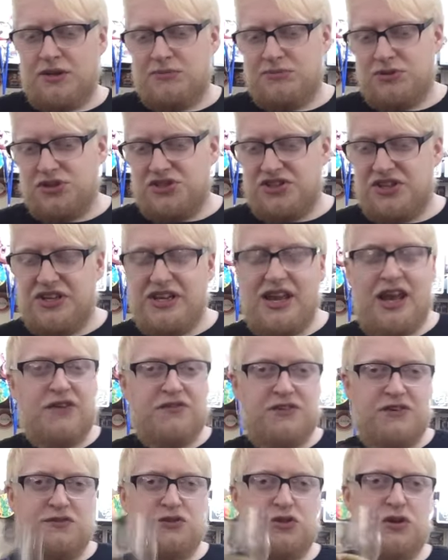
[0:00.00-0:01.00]
But yeah,
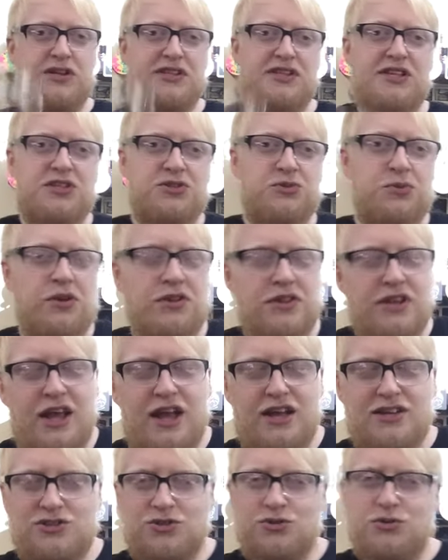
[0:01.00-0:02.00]
if you've tried this one,
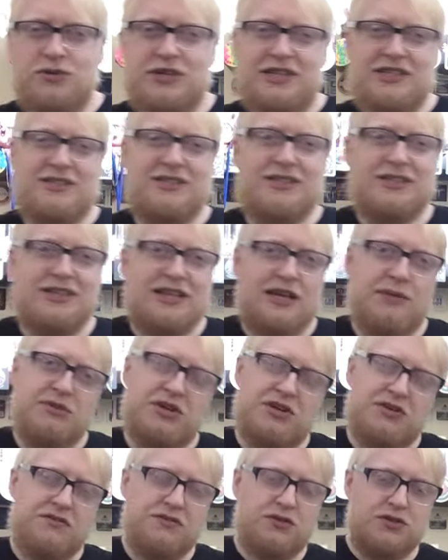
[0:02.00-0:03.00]
as always, let
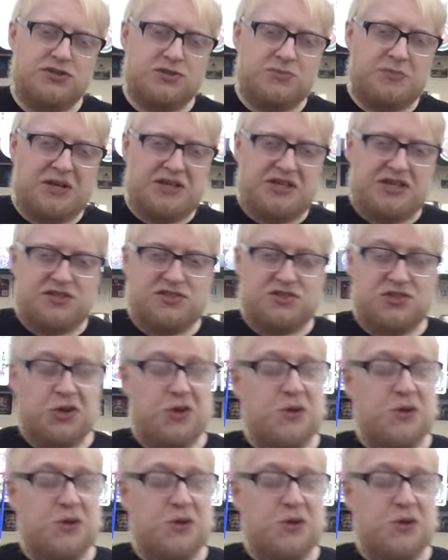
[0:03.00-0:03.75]
me know your thoughts, opinions.